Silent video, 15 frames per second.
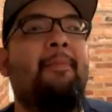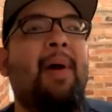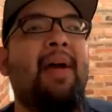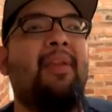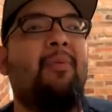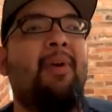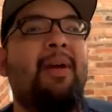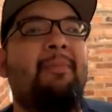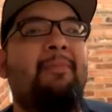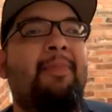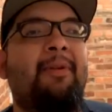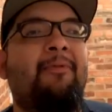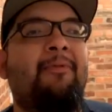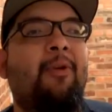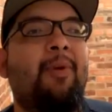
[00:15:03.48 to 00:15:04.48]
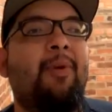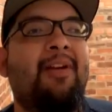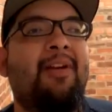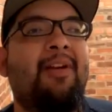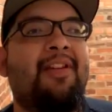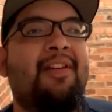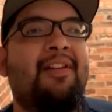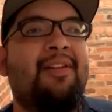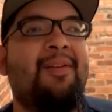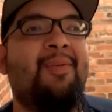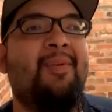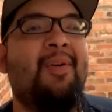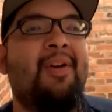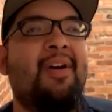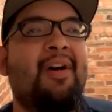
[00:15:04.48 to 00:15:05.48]
by the way, before we
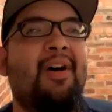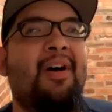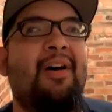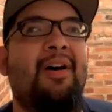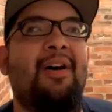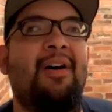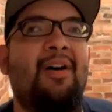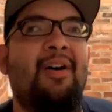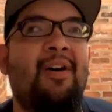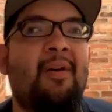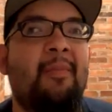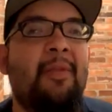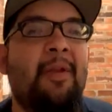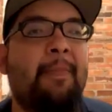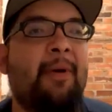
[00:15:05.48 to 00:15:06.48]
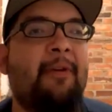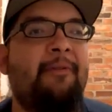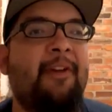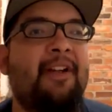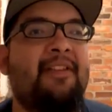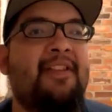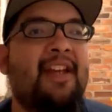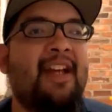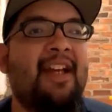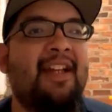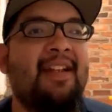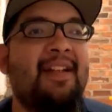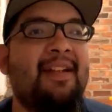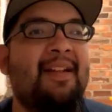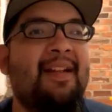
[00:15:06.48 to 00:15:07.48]
continue, Perfect
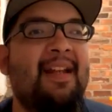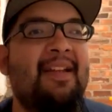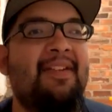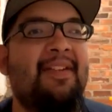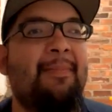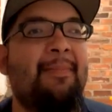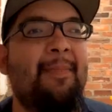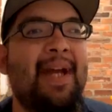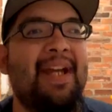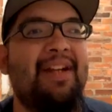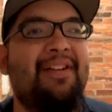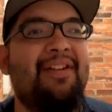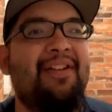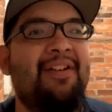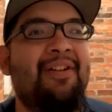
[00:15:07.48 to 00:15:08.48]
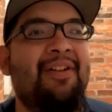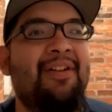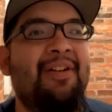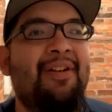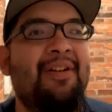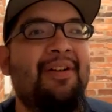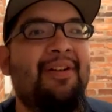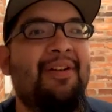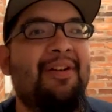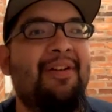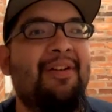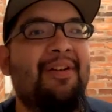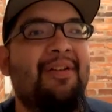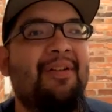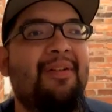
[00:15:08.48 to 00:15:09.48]
10, he's a mayor
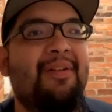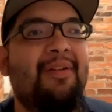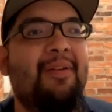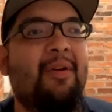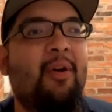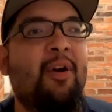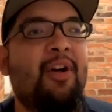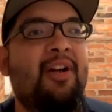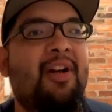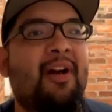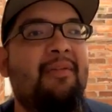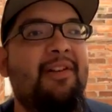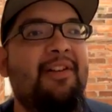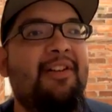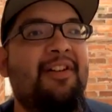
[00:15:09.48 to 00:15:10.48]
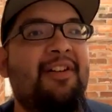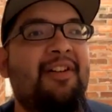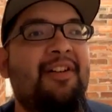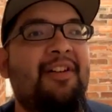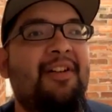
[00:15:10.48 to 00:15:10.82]
or a governor.